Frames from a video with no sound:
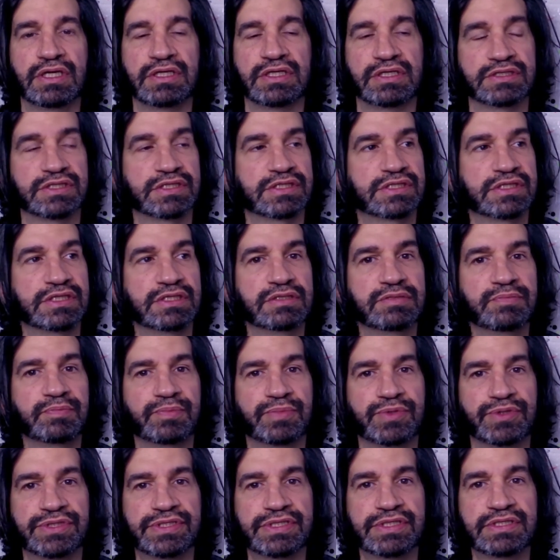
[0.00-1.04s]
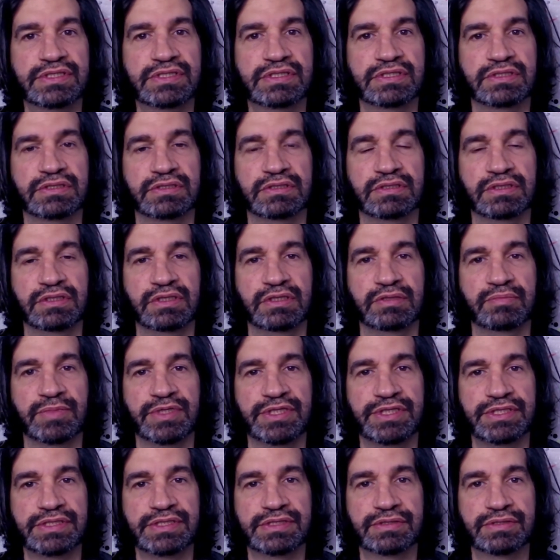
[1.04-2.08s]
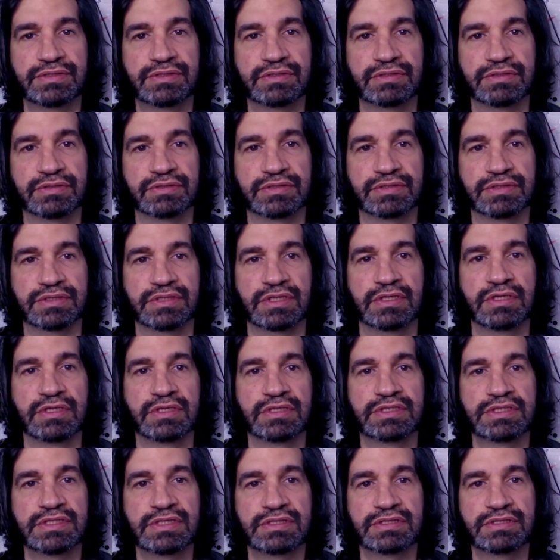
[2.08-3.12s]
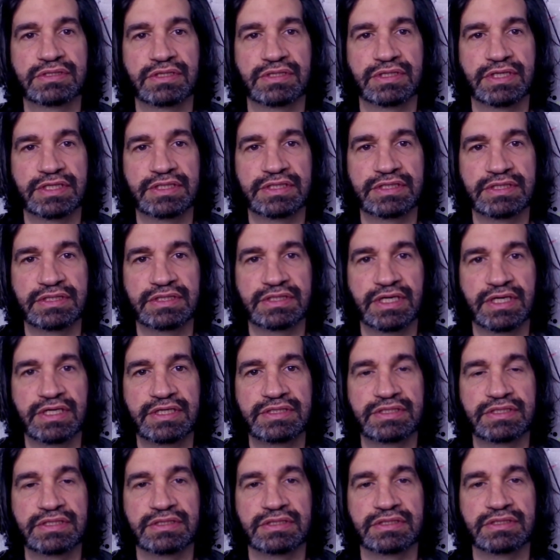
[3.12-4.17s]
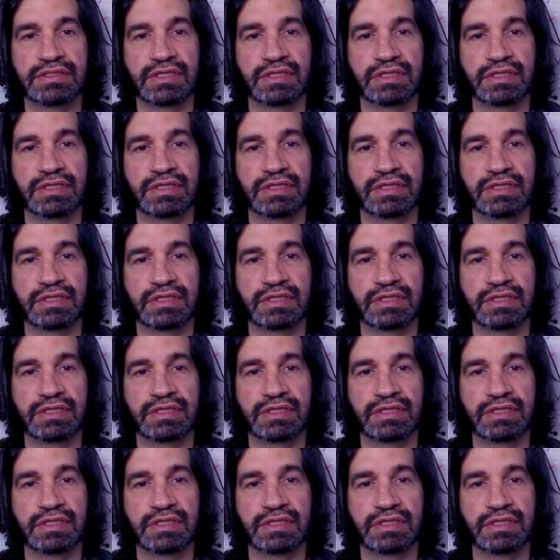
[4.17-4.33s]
has still persisted in many circles since the 1990s